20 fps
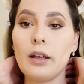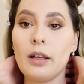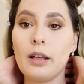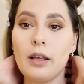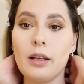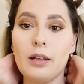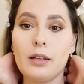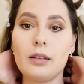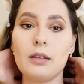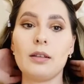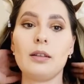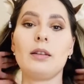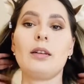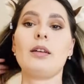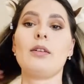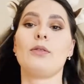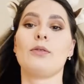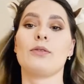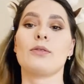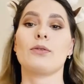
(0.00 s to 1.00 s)
and
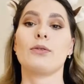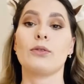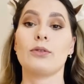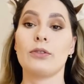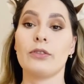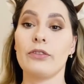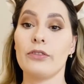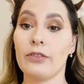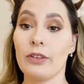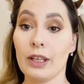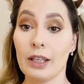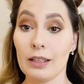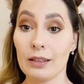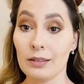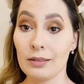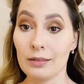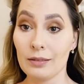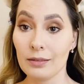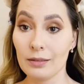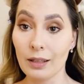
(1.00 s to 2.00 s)
I also don't fake
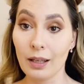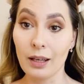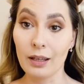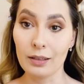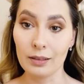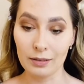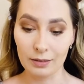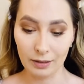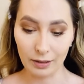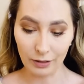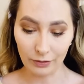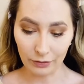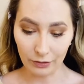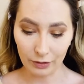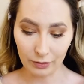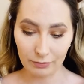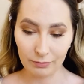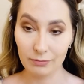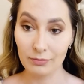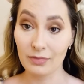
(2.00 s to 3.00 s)
tan
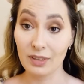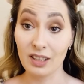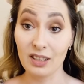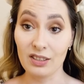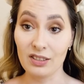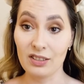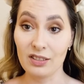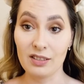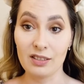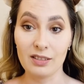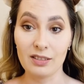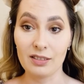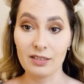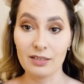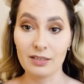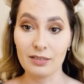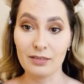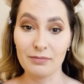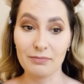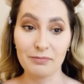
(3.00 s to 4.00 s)
ever. I just
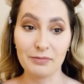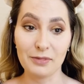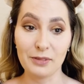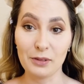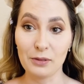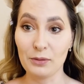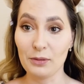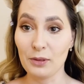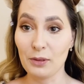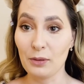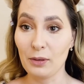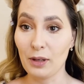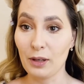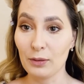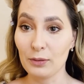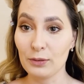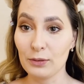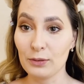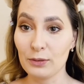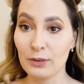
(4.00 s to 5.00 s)
don't know
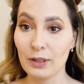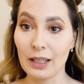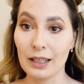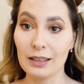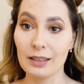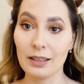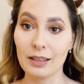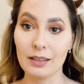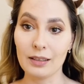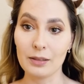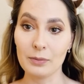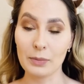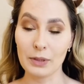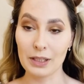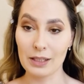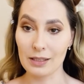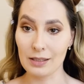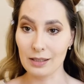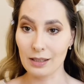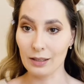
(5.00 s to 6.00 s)
how to do that, and
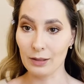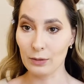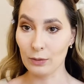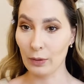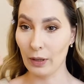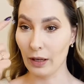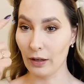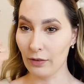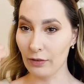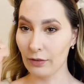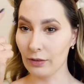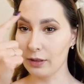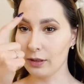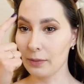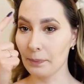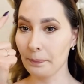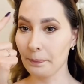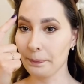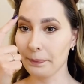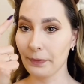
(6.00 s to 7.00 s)
because I do have
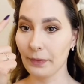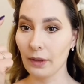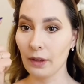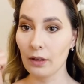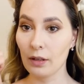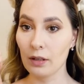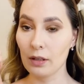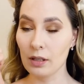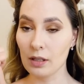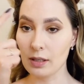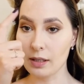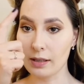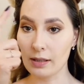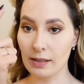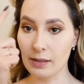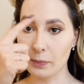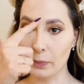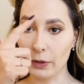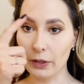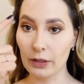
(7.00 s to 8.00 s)
a
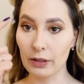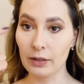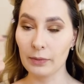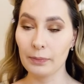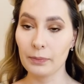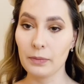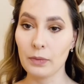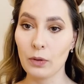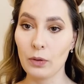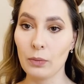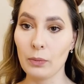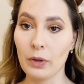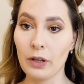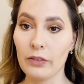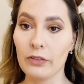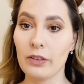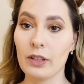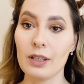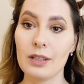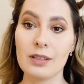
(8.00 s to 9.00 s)
sunspot on my
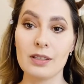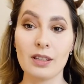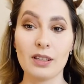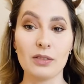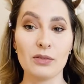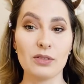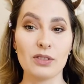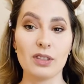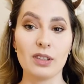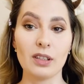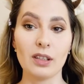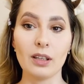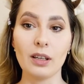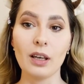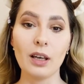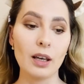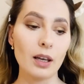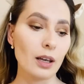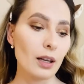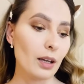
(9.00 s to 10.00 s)
face,
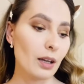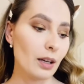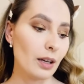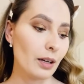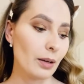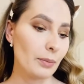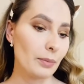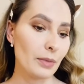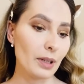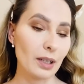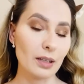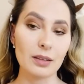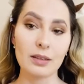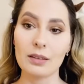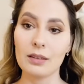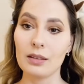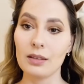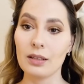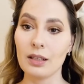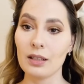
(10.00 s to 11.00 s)
I'm
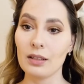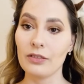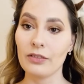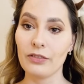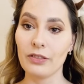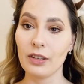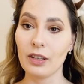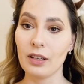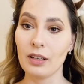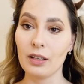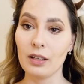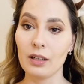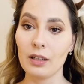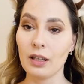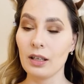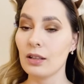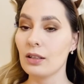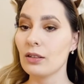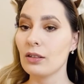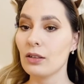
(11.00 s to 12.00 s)
not a fan
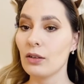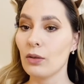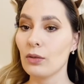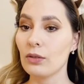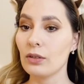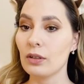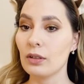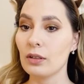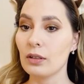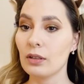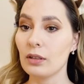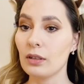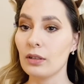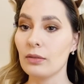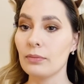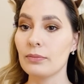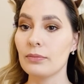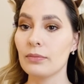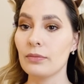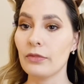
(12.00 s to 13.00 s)
neither on the
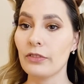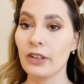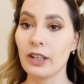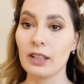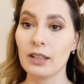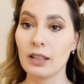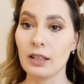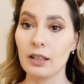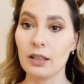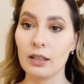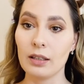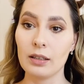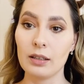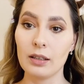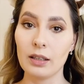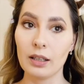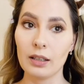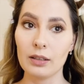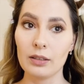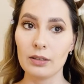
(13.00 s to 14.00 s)
fake tan and
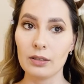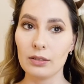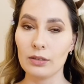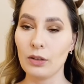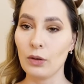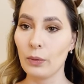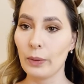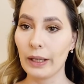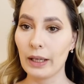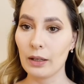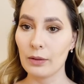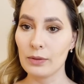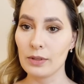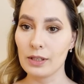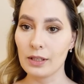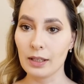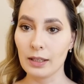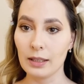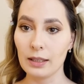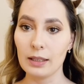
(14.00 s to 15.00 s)
neither going
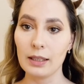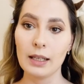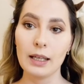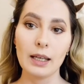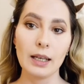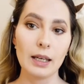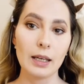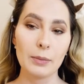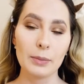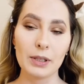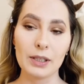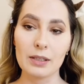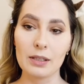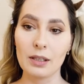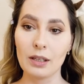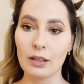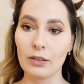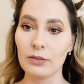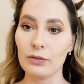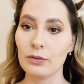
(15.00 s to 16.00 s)
outside, because I
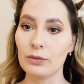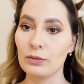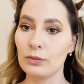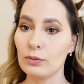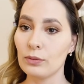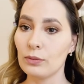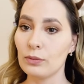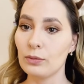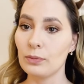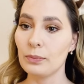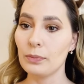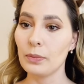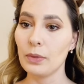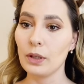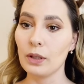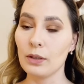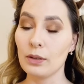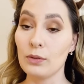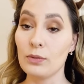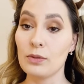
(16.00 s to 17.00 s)
have to
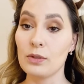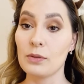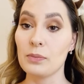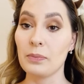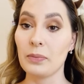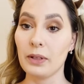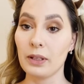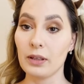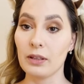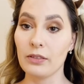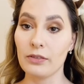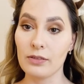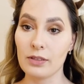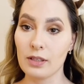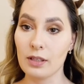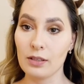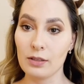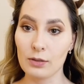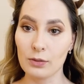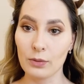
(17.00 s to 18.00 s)
use plenty of
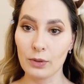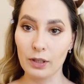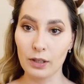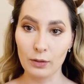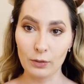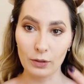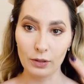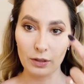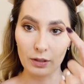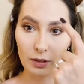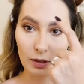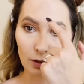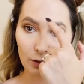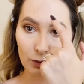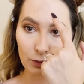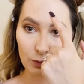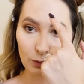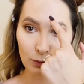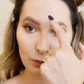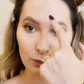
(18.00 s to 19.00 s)
sunscreen in order not
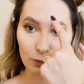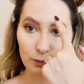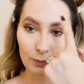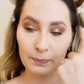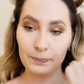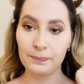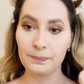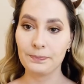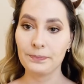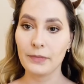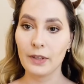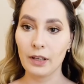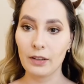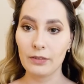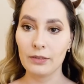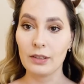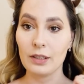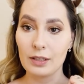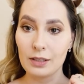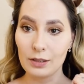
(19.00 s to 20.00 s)
to
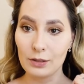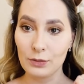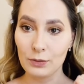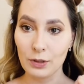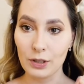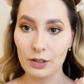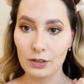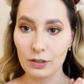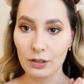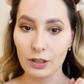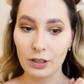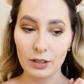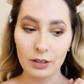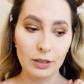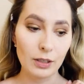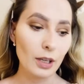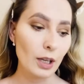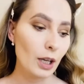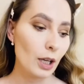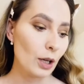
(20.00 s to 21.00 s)
have this situation here,
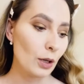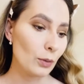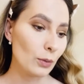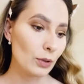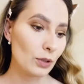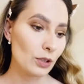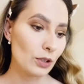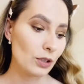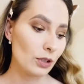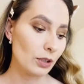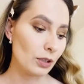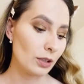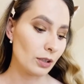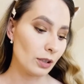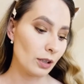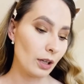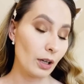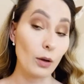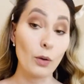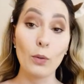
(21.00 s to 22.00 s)
which
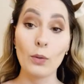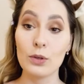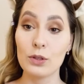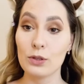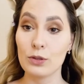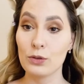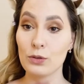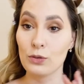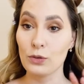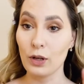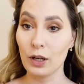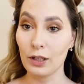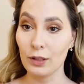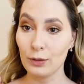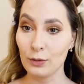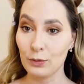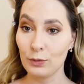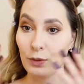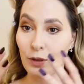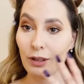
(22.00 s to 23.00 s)
I always try
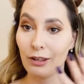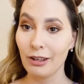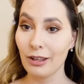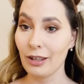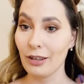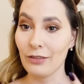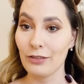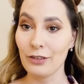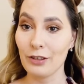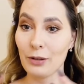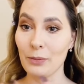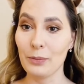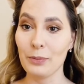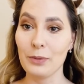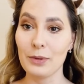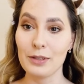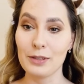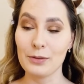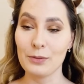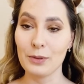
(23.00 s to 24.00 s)
to cover up
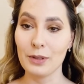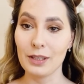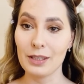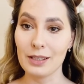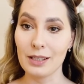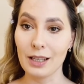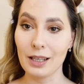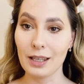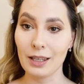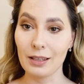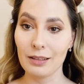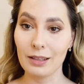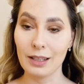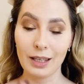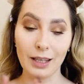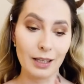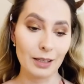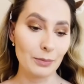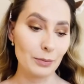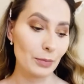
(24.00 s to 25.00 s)
as well as I
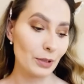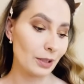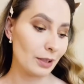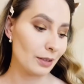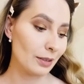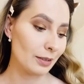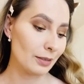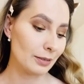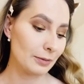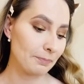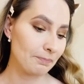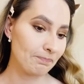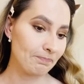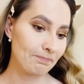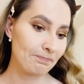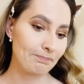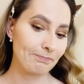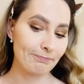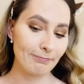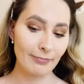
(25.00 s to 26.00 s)
can, but
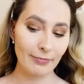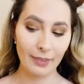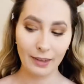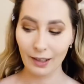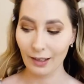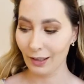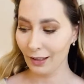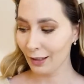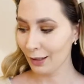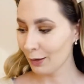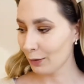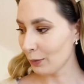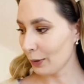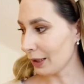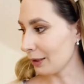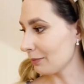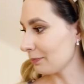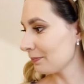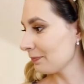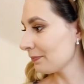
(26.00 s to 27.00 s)
well,